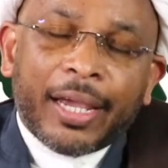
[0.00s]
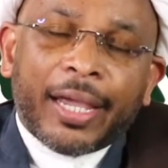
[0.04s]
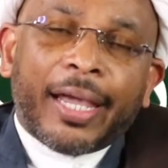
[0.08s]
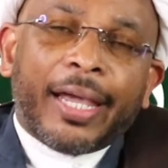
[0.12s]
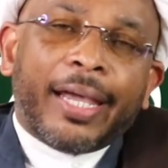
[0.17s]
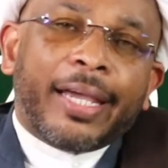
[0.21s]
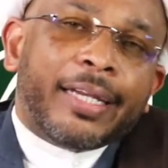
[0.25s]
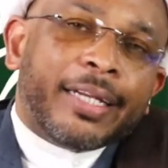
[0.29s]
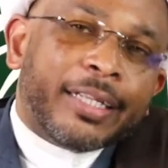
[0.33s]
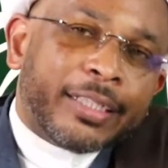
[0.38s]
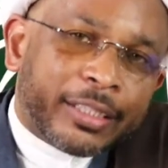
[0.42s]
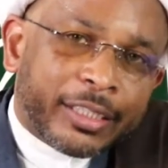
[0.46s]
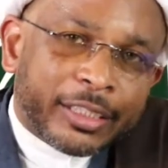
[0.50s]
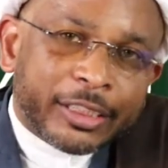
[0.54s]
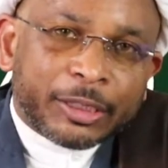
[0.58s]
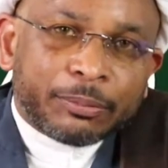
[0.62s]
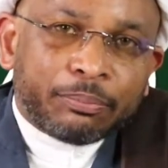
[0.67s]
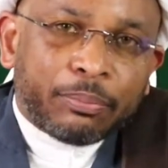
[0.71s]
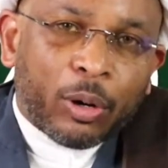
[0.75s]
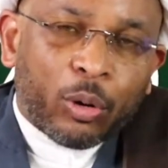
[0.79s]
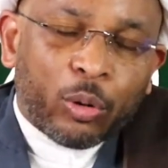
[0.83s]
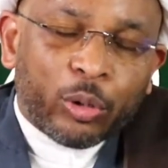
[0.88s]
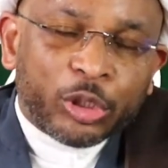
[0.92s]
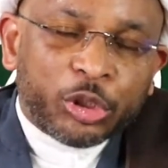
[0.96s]
And in this
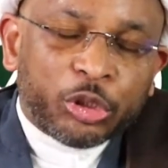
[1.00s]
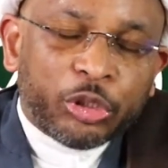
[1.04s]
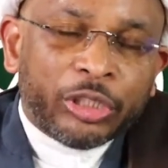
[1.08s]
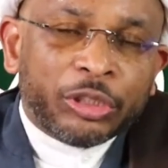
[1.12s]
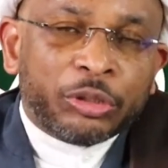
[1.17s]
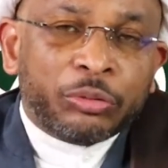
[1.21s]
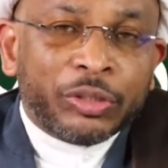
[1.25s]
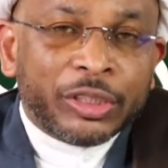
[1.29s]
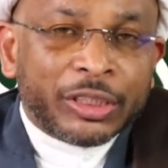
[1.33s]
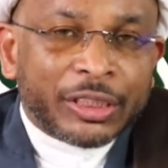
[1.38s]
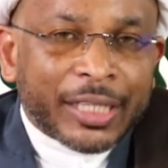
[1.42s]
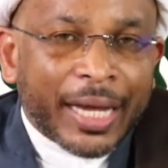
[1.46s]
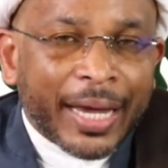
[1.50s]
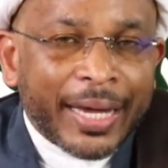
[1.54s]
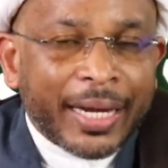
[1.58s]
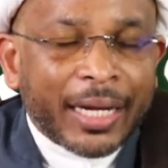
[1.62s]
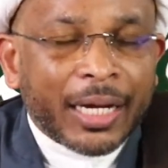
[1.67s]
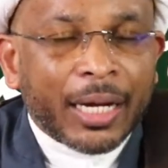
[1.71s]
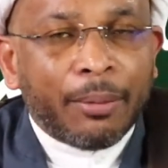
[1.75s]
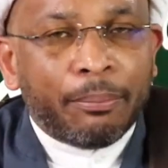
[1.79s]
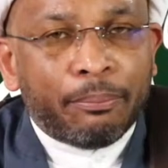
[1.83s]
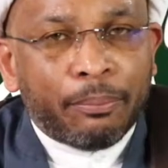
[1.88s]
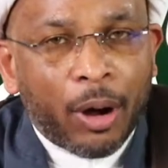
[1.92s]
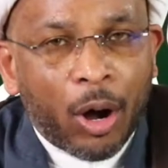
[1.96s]
poetry, he's
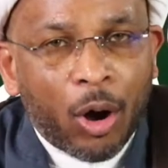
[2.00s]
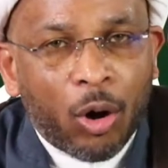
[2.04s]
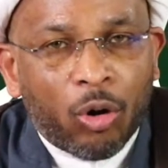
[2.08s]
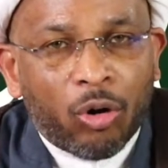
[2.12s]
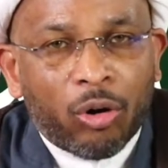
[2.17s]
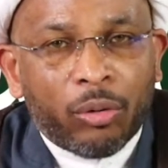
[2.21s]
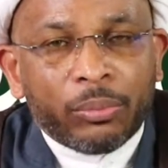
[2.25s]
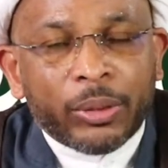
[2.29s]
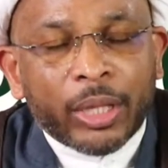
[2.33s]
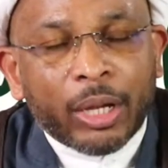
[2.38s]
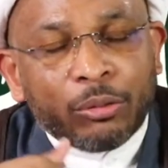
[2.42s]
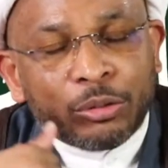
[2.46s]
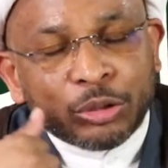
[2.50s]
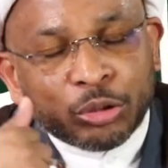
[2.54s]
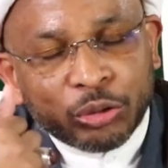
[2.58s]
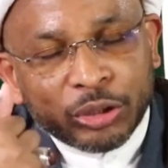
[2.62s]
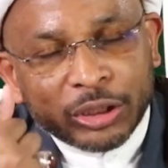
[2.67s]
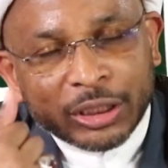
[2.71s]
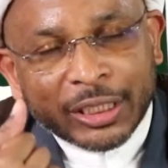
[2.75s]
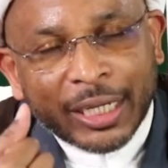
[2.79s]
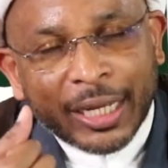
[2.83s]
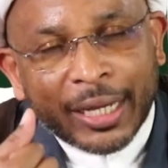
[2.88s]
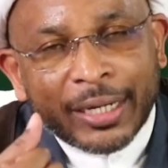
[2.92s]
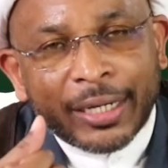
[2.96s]
reciting a poem that was
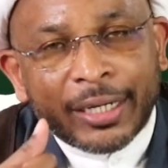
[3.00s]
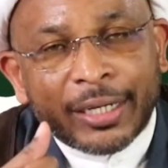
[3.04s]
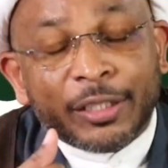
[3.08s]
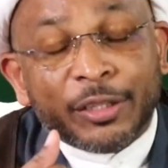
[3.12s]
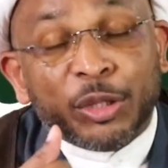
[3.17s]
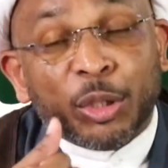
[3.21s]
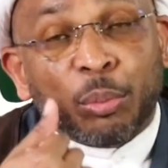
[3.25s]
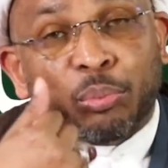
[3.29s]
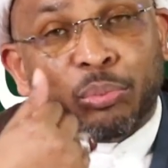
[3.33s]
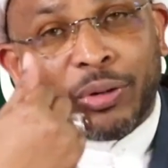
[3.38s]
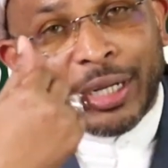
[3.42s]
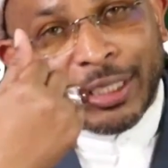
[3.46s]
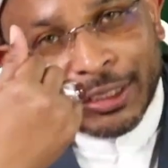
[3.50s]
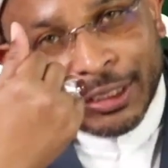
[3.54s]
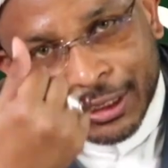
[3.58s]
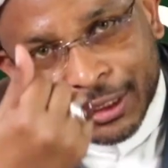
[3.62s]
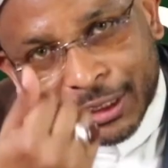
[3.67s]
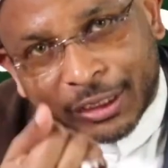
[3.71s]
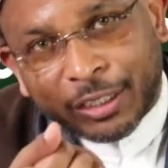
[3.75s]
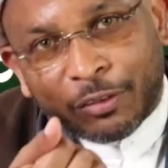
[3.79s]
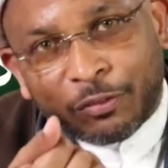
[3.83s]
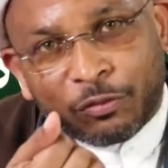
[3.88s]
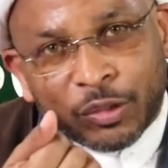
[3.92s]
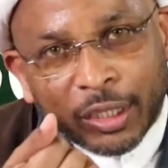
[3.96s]
recited in the
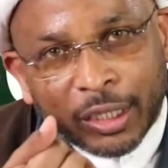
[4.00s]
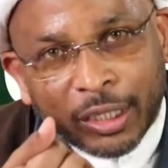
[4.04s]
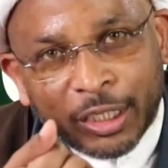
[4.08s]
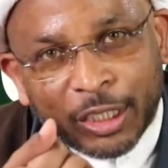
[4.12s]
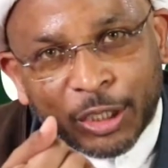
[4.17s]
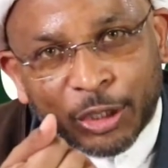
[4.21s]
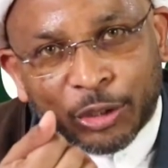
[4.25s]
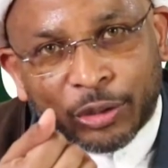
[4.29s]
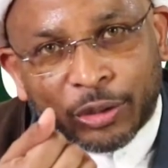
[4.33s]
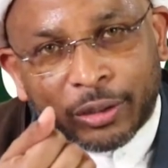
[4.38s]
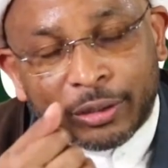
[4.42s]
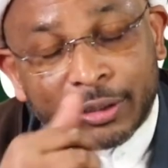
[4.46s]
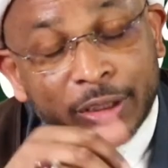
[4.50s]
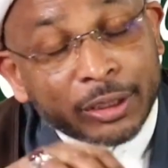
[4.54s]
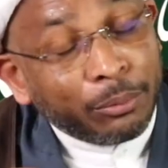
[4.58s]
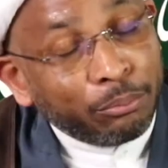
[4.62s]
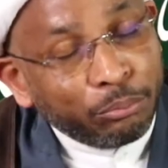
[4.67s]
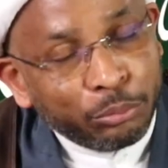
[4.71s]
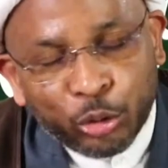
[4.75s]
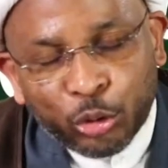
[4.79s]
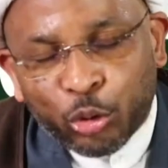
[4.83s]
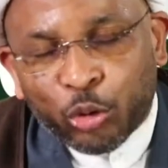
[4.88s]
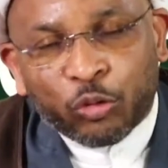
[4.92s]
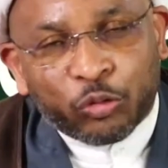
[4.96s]
presence of the leader. Some
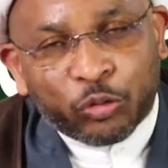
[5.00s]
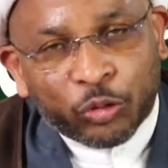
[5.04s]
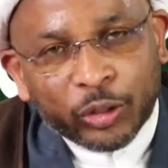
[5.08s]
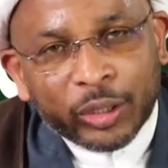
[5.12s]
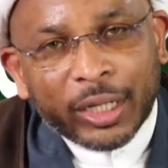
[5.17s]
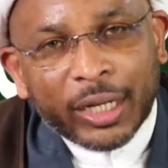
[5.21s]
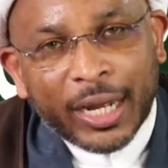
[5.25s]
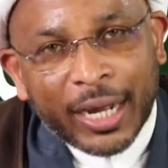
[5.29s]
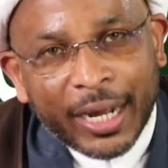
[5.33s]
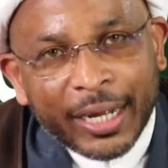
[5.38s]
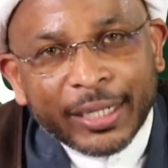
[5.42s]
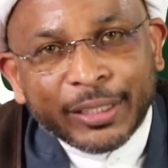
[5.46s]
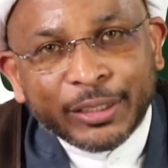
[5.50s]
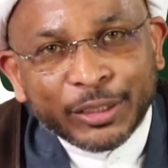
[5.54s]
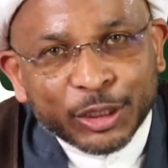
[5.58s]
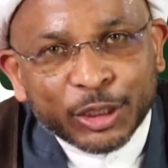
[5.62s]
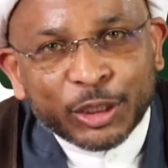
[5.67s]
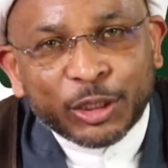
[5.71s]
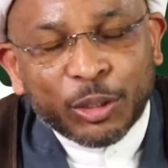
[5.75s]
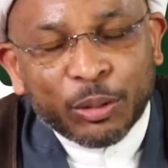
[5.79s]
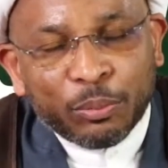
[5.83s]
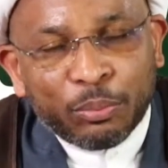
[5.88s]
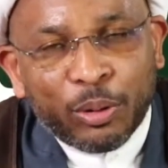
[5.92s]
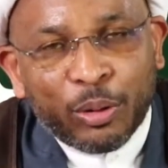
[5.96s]
beautiful lines
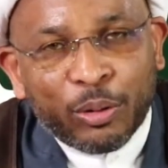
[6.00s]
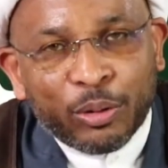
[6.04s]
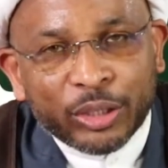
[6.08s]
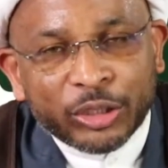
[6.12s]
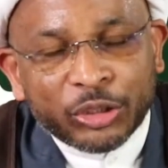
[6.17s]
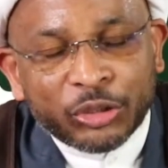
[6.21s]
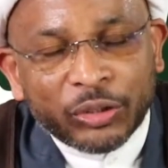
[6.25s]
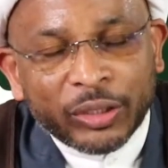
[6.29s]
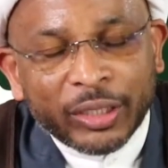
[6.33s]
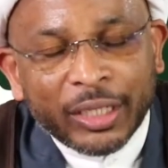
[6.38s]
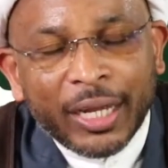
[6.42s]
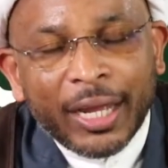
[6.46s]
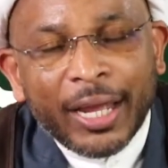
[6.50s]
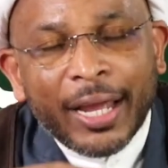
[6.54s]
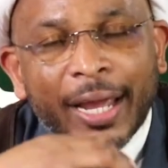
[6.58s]
in the poetry.